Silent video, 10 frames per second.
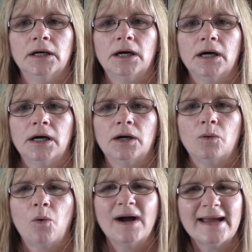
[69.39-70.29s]

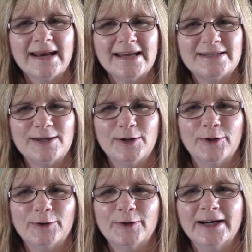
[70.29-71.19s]
what can I
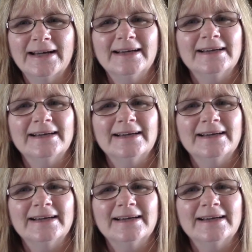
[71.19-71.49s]
do